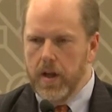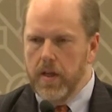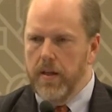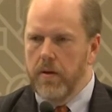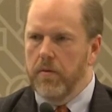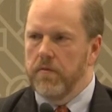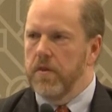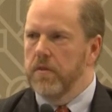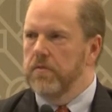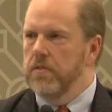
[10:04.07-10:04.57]

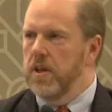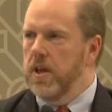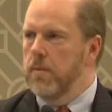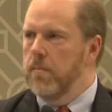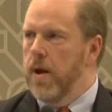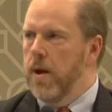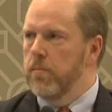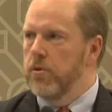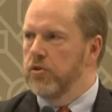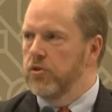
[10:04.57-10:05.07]
There were 15
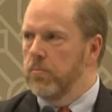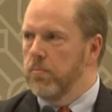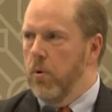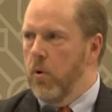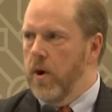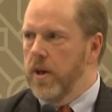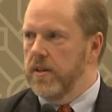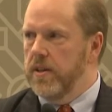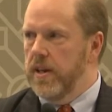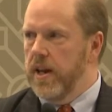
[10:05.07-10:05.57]
members
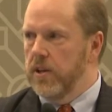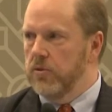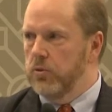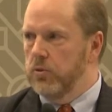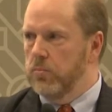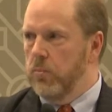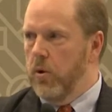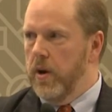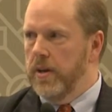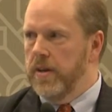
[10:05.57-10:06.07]
appointed. As
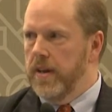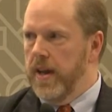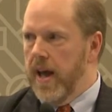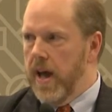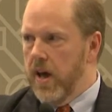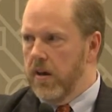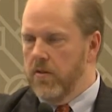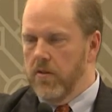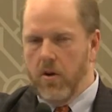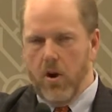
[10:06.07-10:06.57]
was pointed
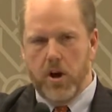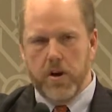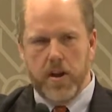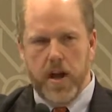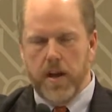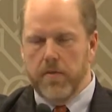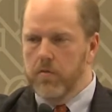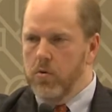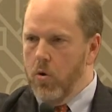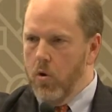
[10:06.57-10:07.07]
out, our
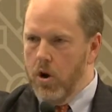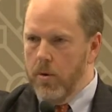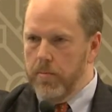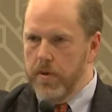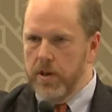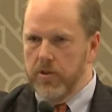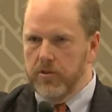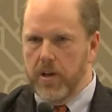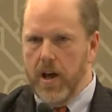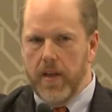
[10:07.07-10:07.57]
Dave
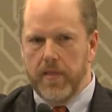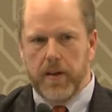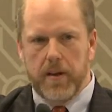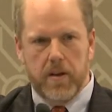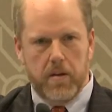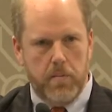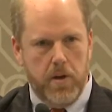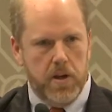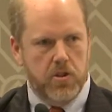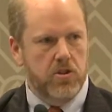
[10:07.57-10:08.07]
Gorman is on the
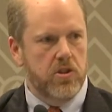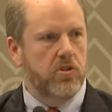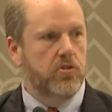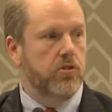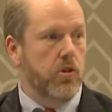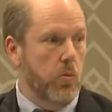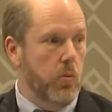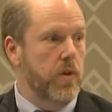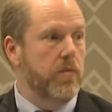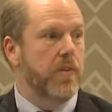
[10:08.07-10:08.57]
commission,
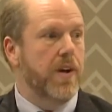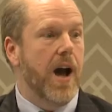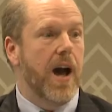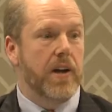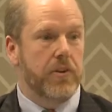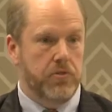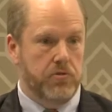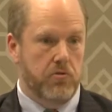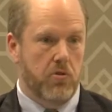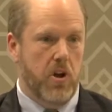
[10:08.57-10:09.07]
so we've
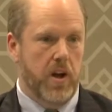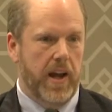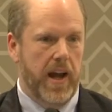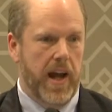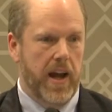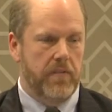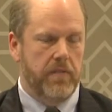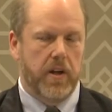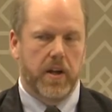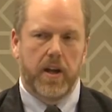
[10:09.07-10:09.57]
got a strong
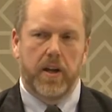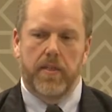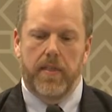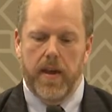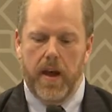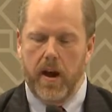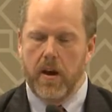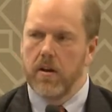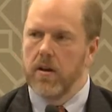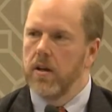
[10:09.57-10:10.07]
advocate
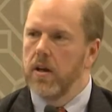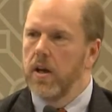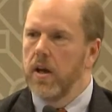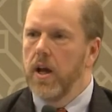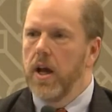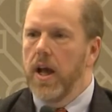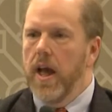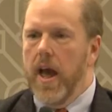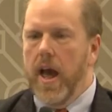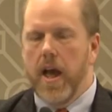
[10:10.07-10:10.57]
there.
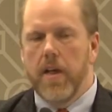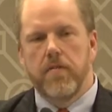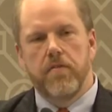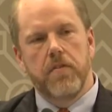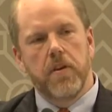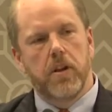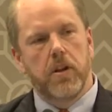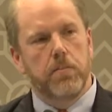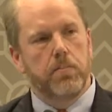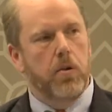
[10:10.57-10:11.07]
And
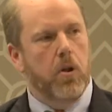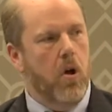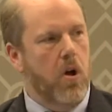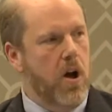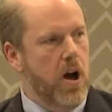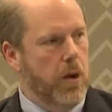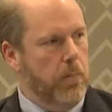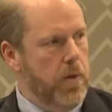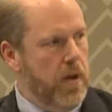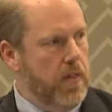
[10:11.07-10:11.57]
Philip
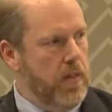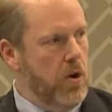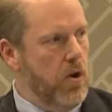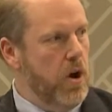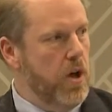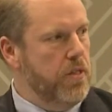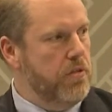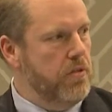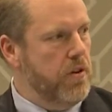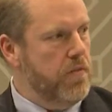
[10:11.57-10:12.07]
Longman, the
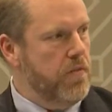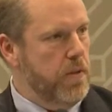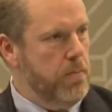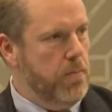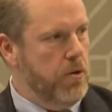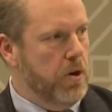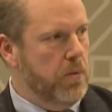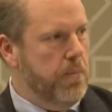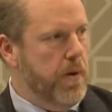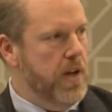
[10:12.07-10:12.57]
author of the
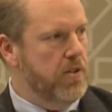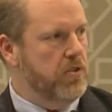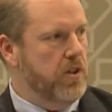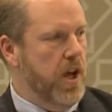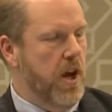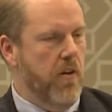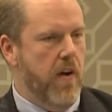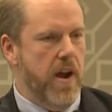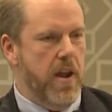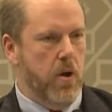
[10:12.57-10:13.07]
book Best
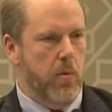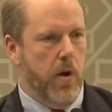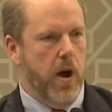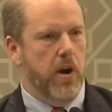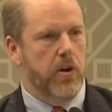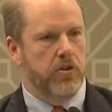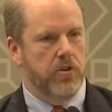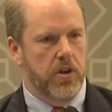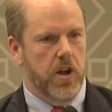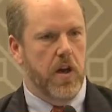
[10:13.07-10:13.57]
Care
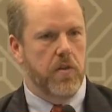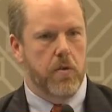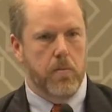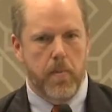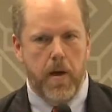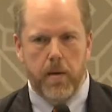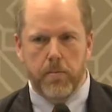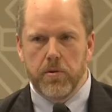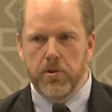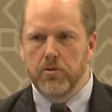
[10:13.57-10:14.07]
Anywhere, is another
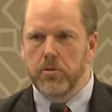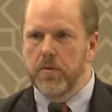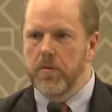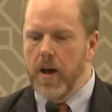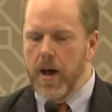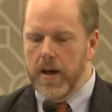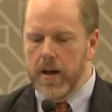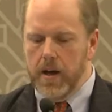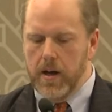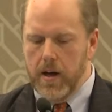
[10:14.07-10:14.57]
member. So we've
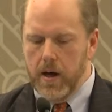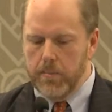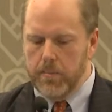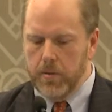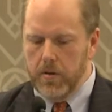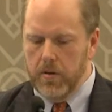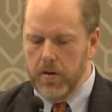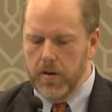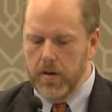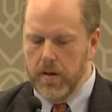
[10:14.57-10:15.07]
got a couple.